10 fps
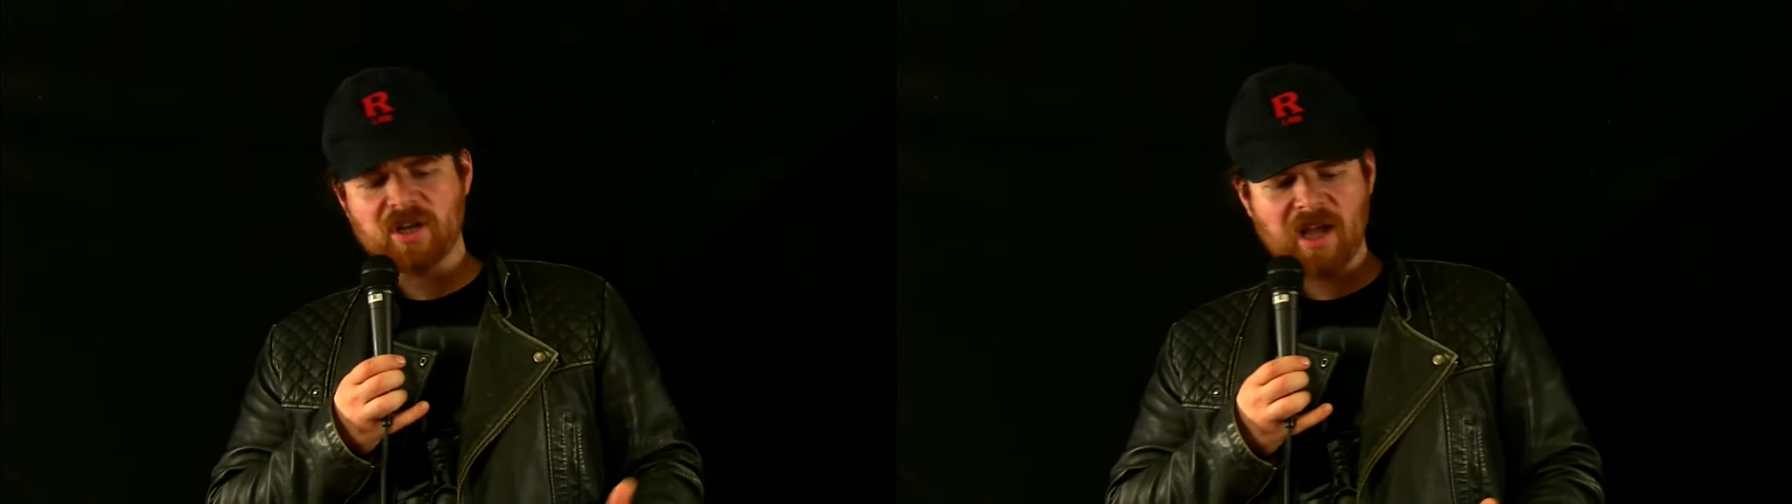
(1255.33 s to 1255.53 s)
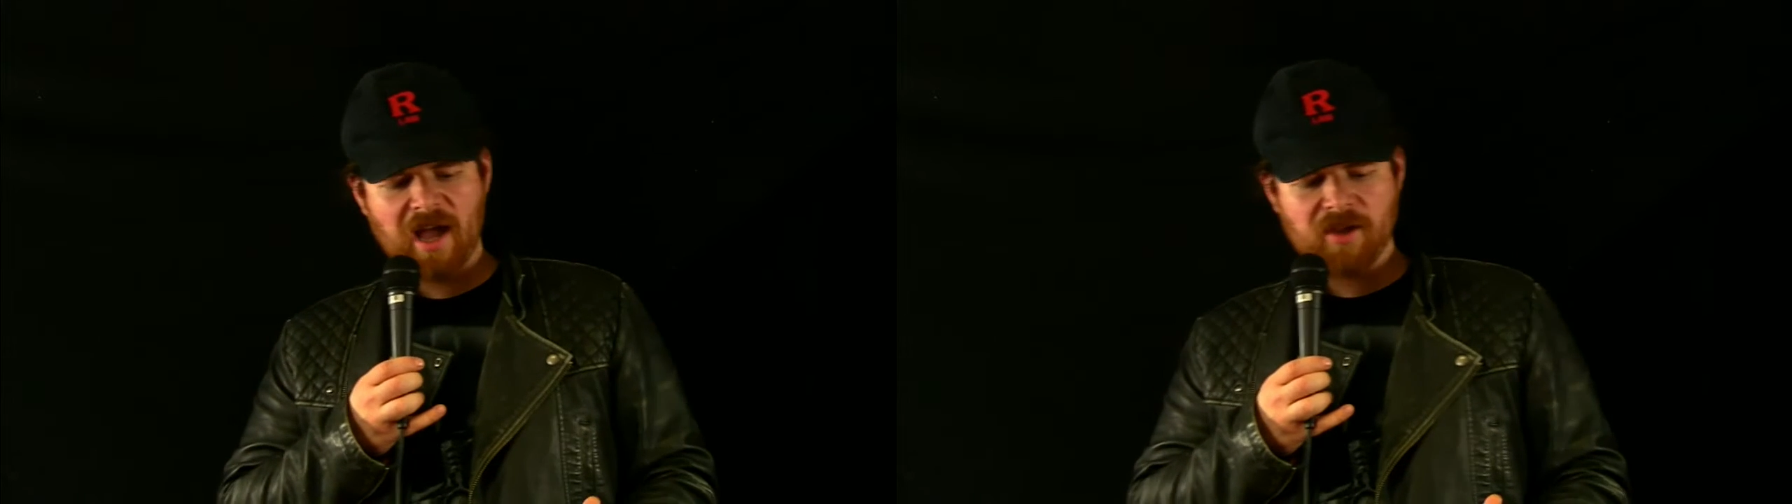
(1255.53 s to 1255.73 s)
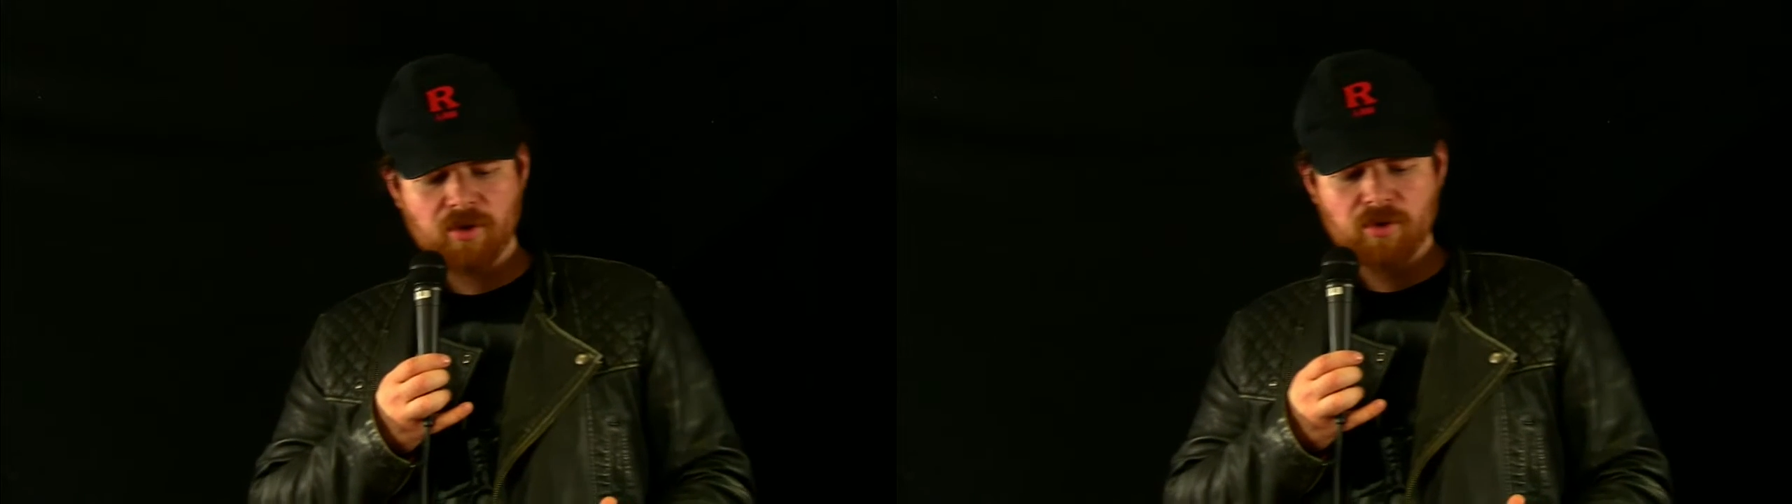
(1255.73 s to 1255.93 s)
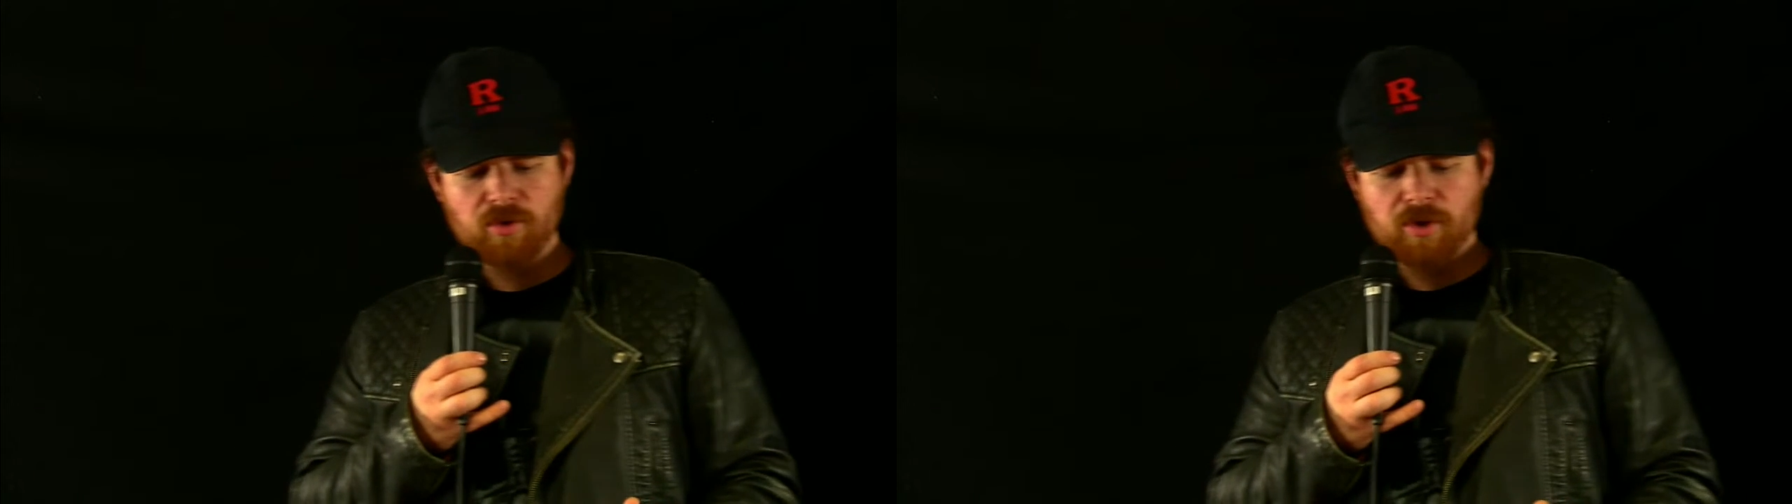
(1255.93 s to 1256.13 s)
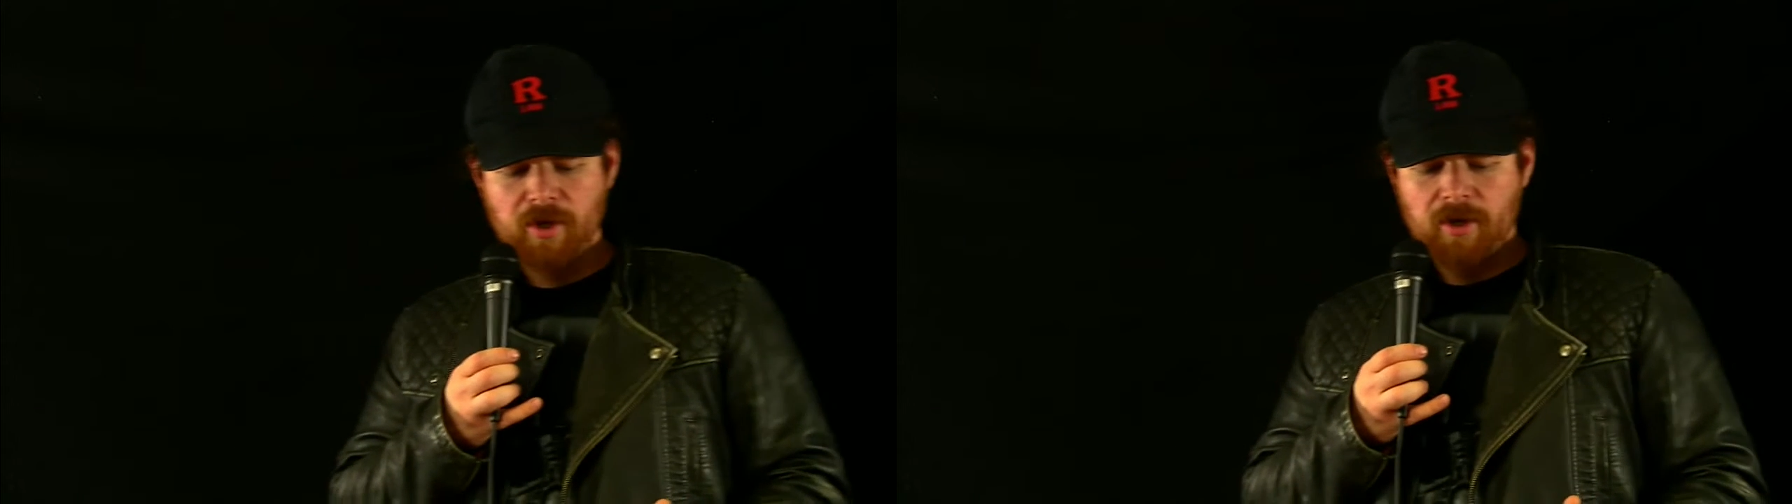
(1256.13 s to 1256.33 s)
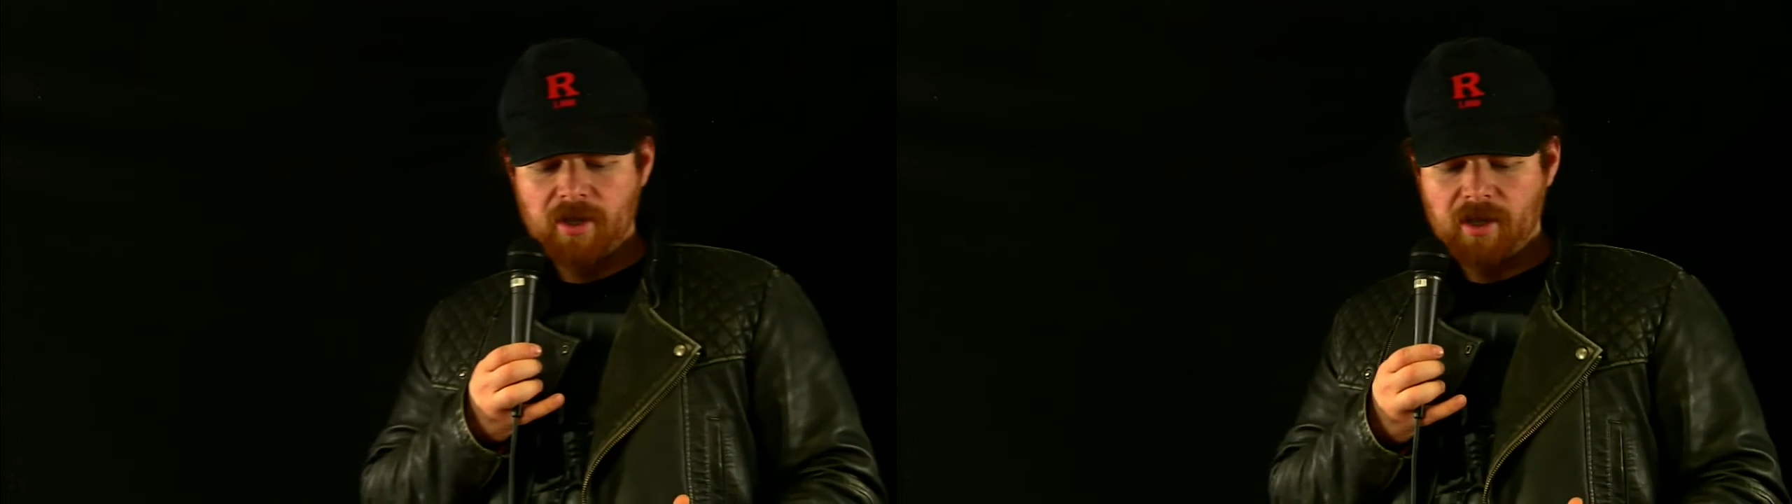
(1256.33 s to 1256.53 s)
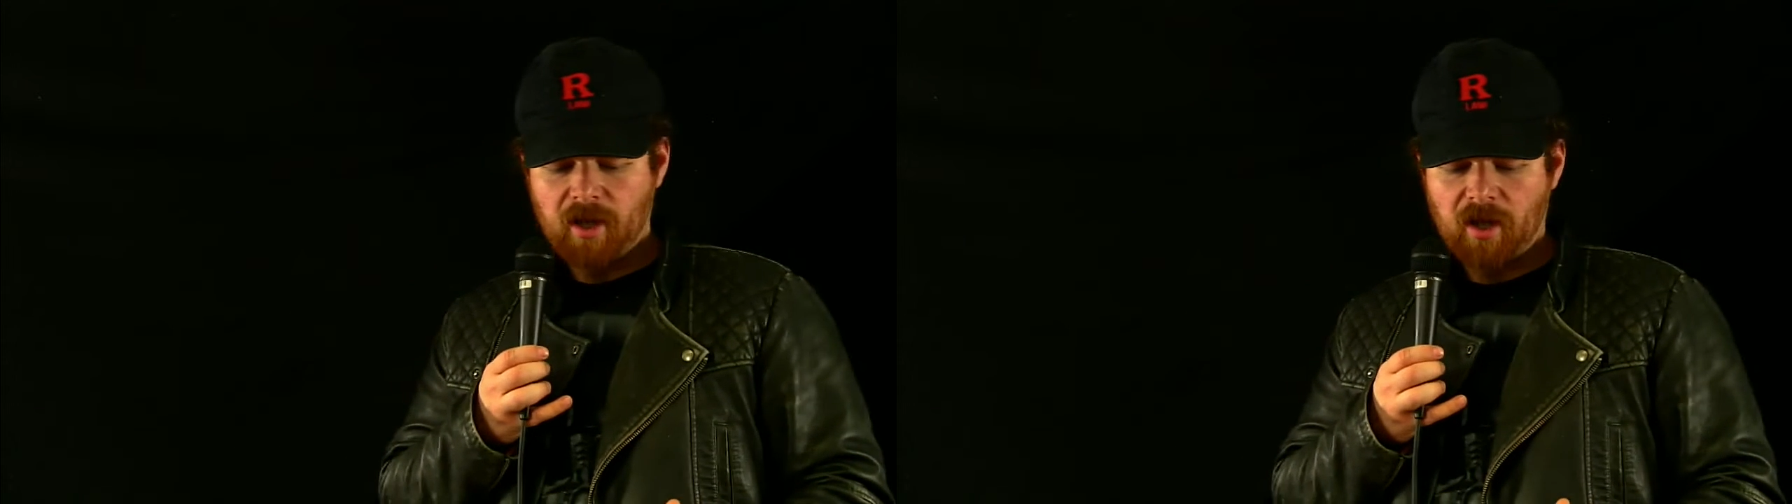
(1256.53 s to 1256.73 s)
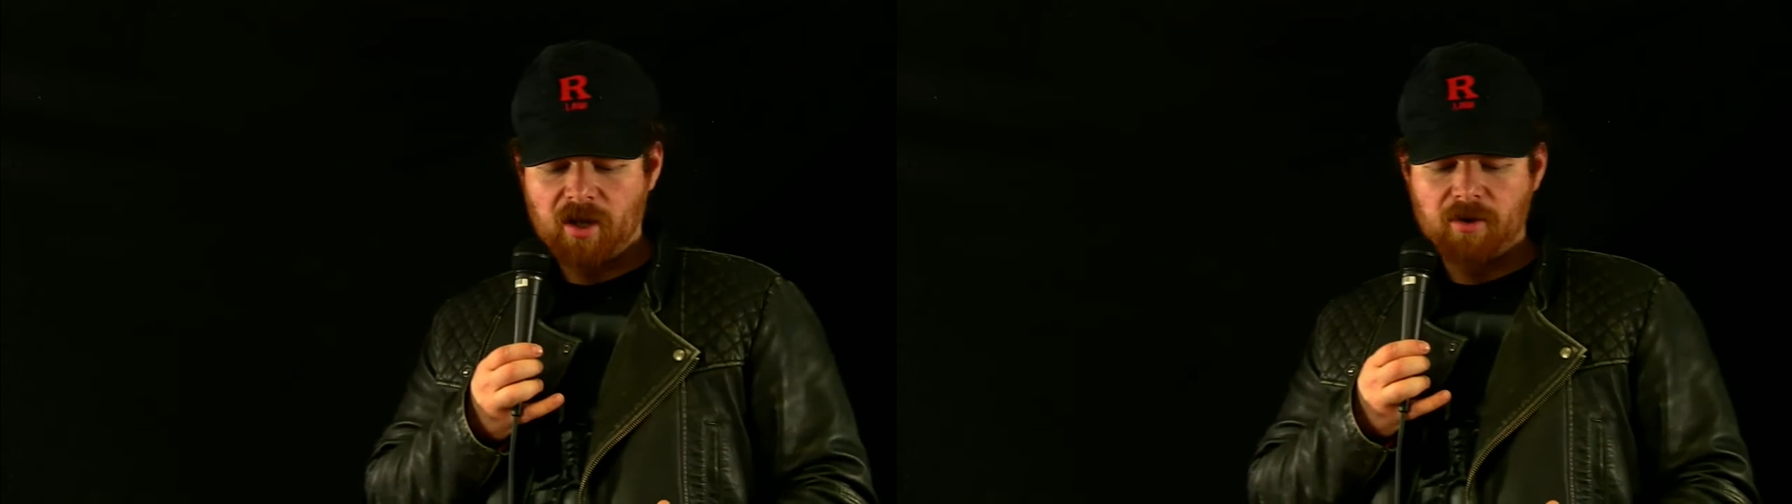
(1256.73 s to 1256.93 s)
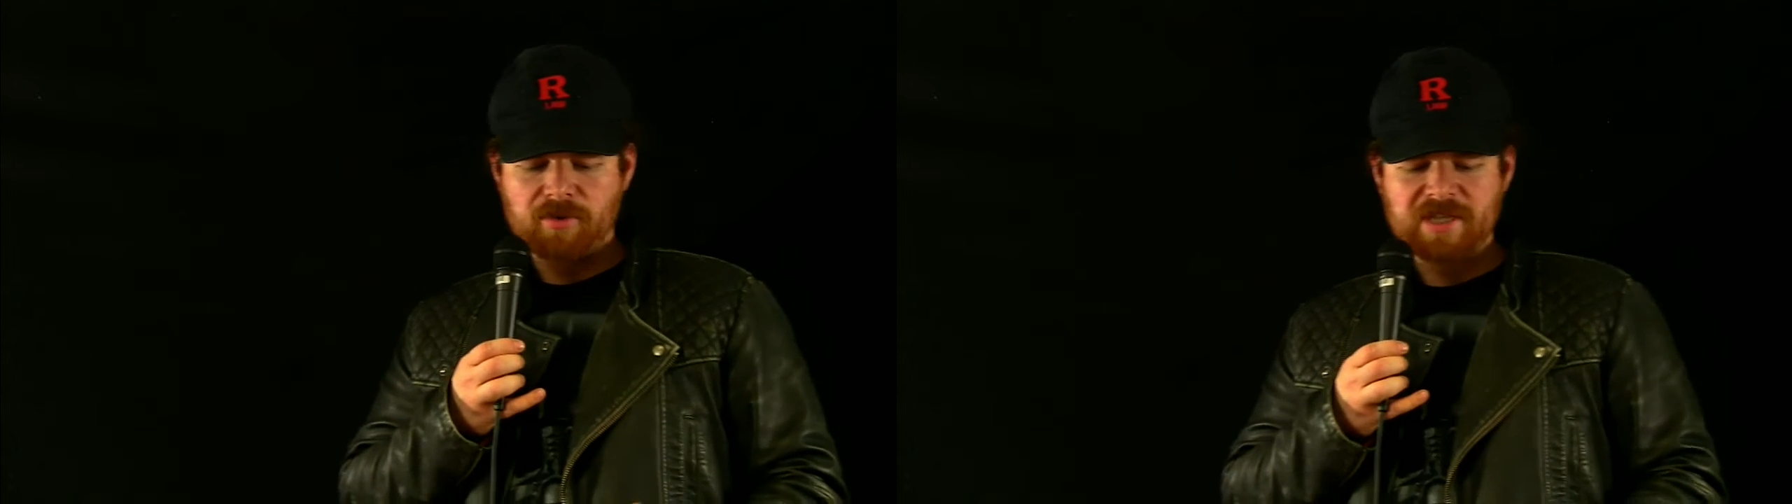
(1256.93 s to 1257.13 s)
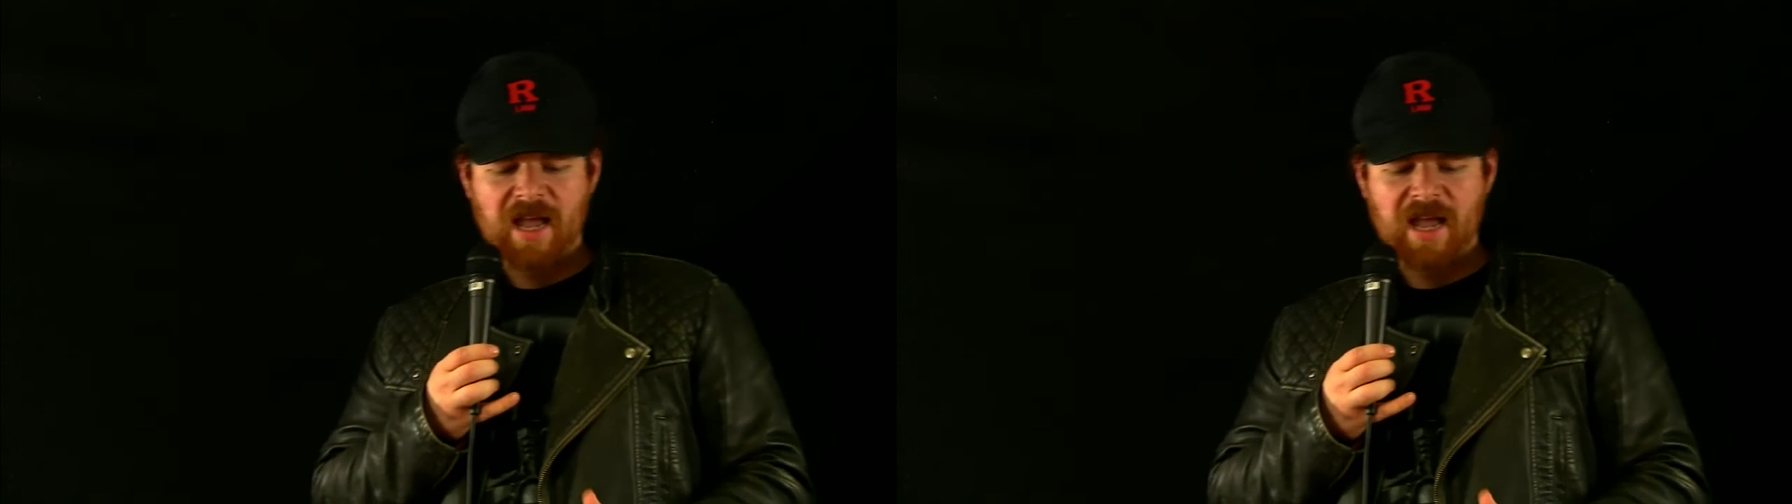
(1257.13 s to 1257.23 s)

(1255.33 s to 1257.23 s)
A guy who was